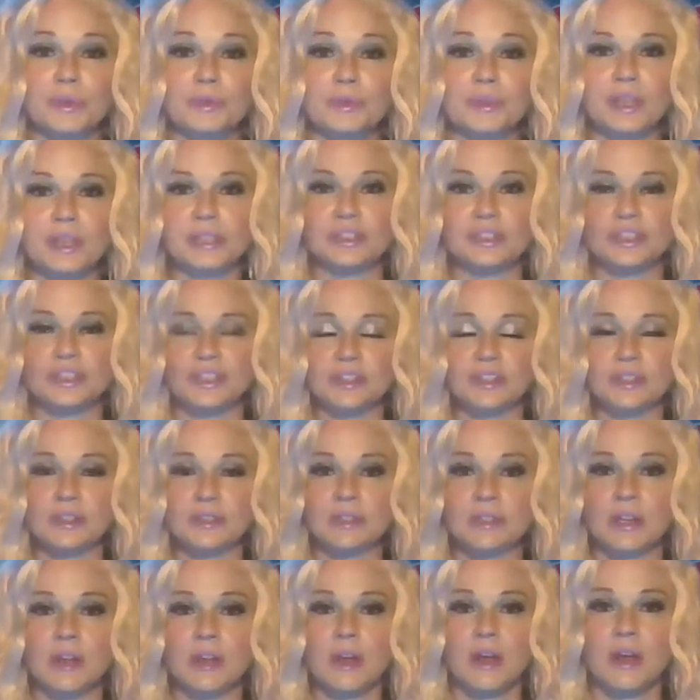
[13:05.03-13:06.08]
the moon, and
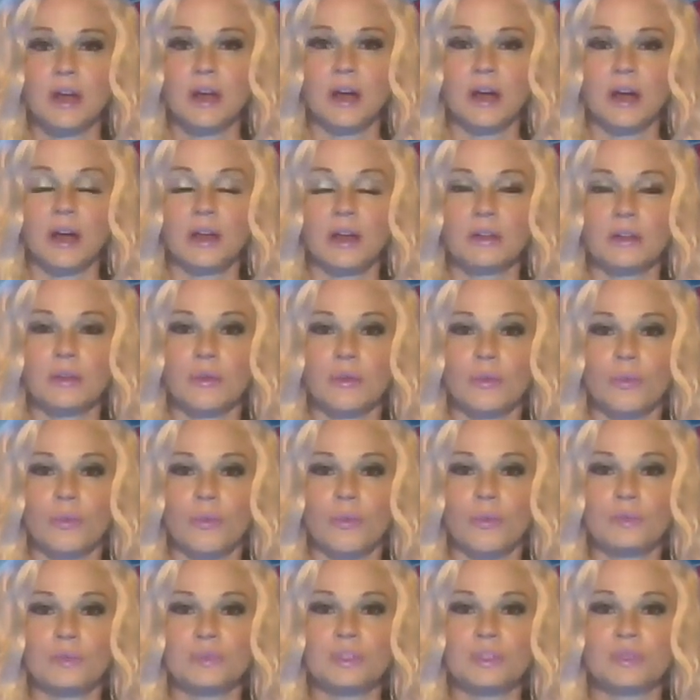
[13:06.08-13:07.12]
just
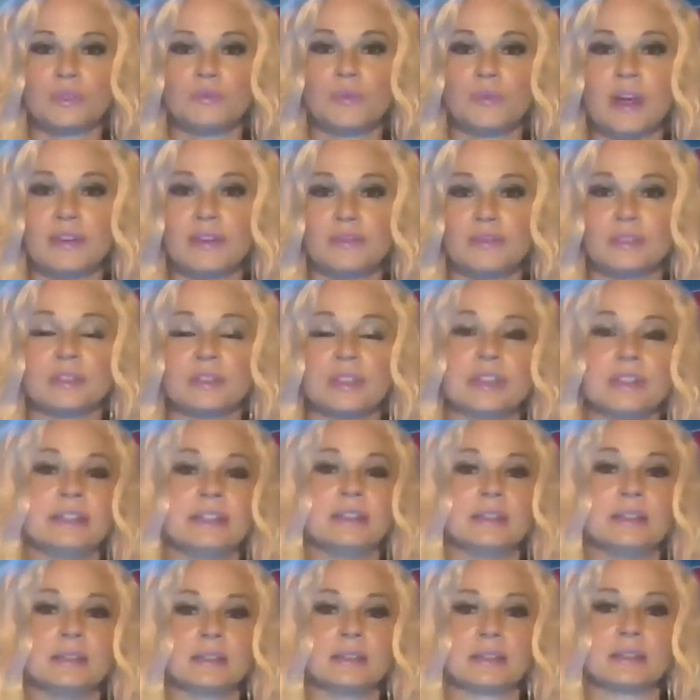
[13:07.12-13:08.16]

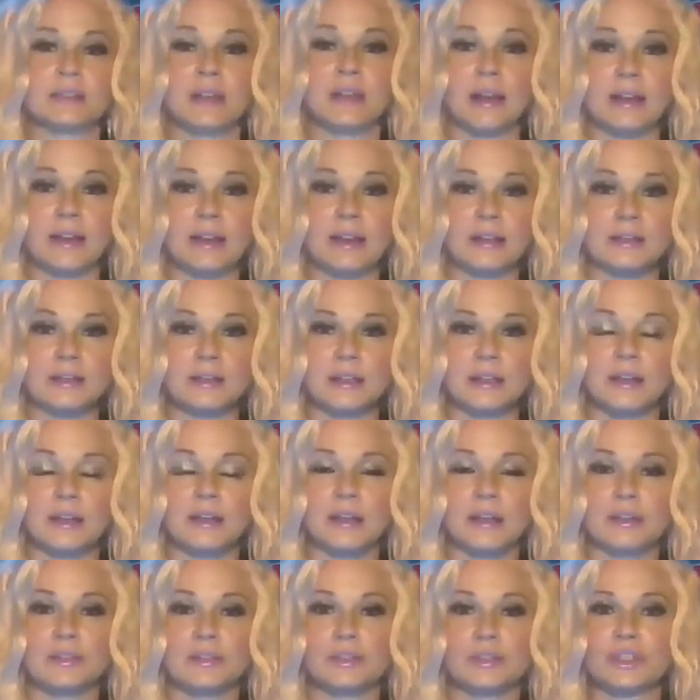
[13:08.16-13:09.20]
revel in its
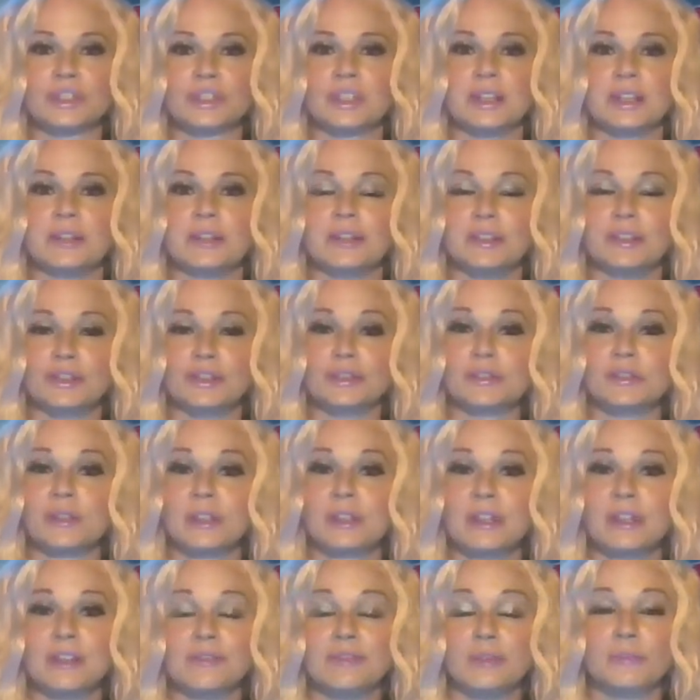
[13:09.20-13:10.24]
light, and understand
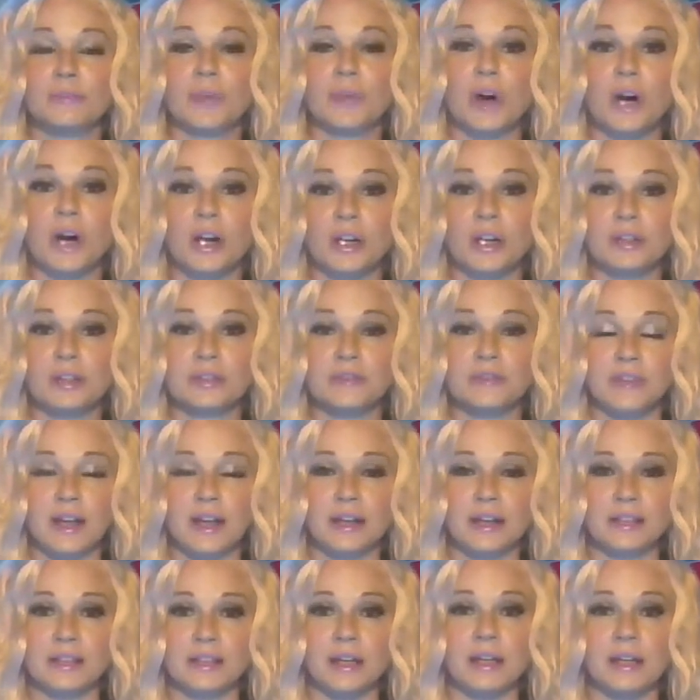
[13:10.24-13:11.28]
that you're even
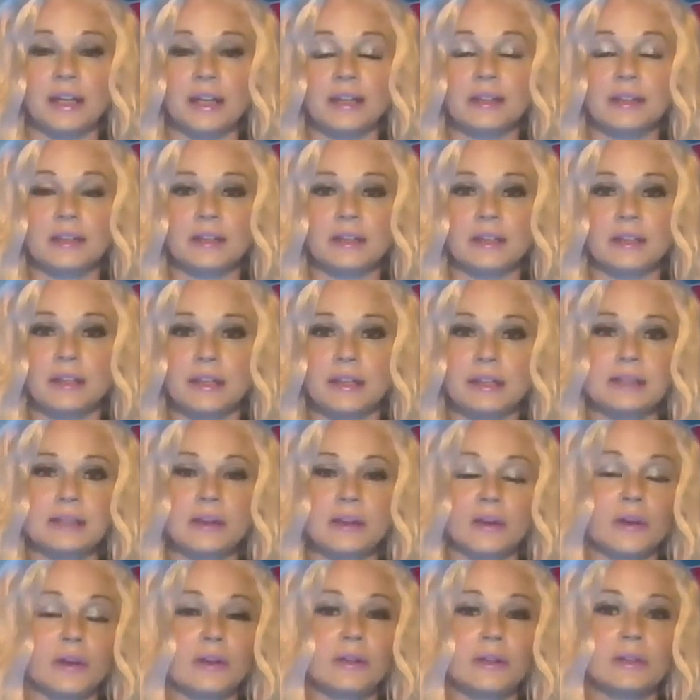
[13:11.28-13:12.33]
part of that light,
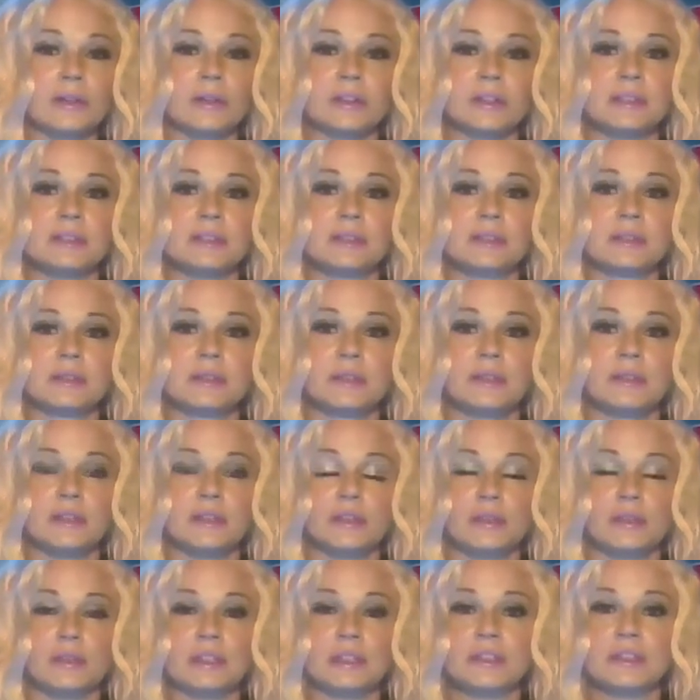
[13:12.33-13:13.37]
that it all
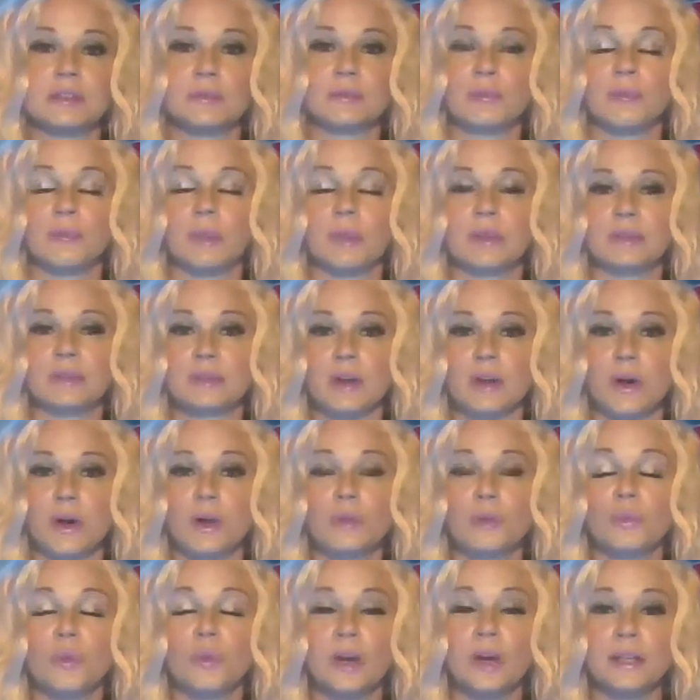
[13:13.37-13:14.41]
is
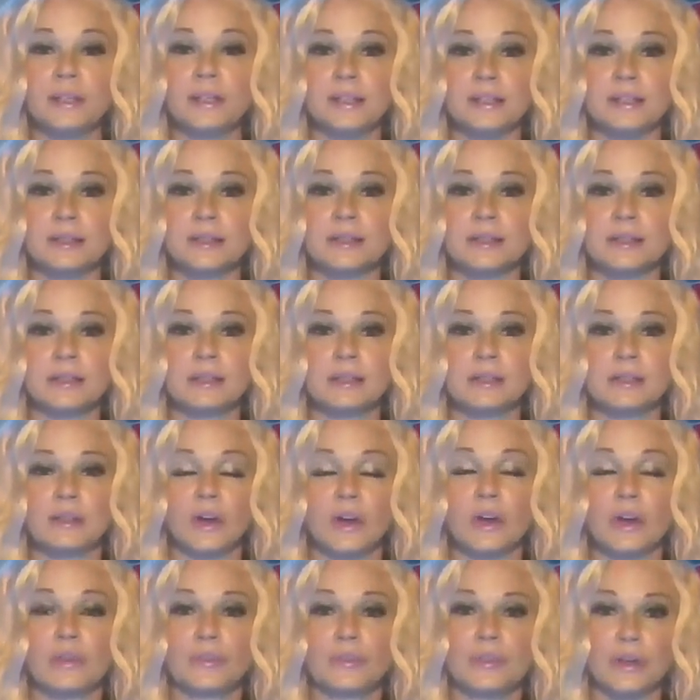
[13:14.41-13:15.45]
it's all oneness,
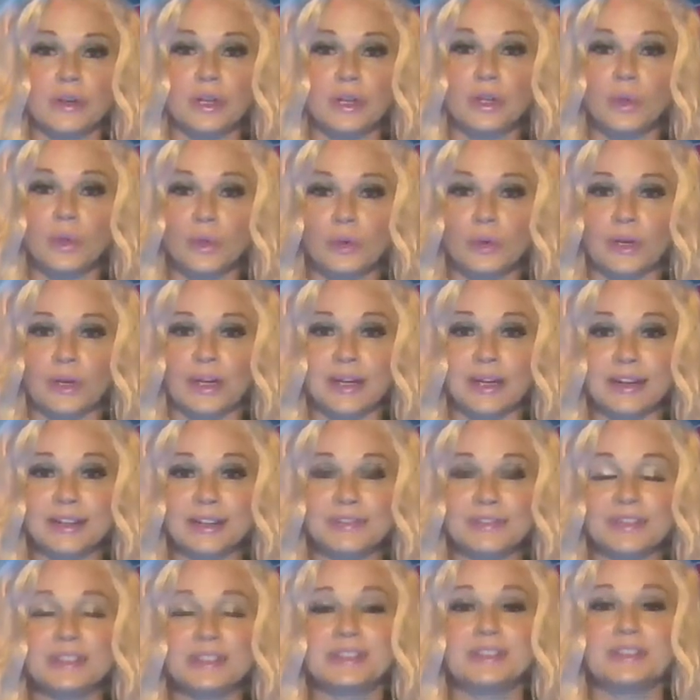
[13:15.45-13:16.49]
and it's all the
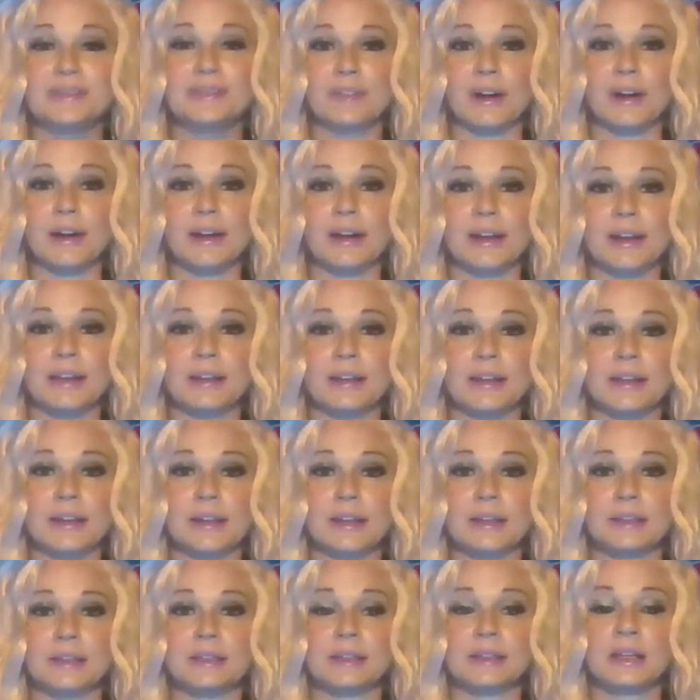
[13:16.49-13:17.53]
glory of the
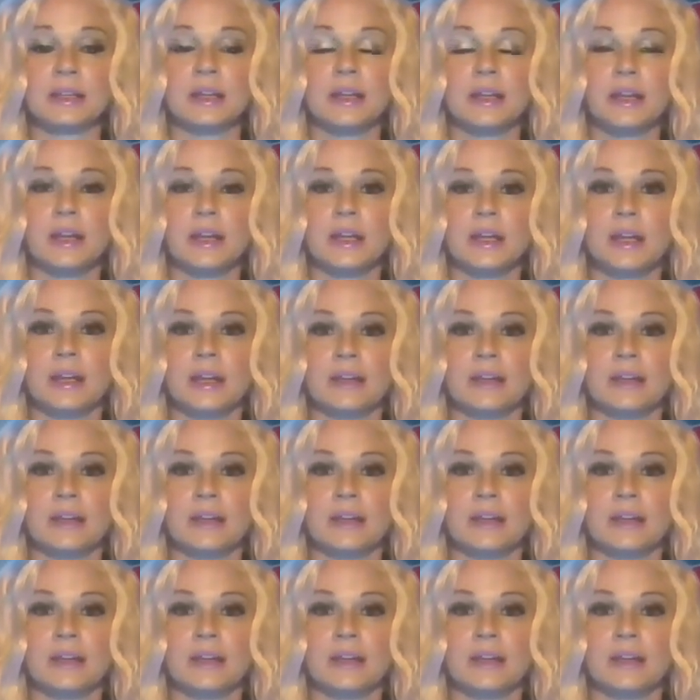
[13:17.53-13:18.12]
divine. And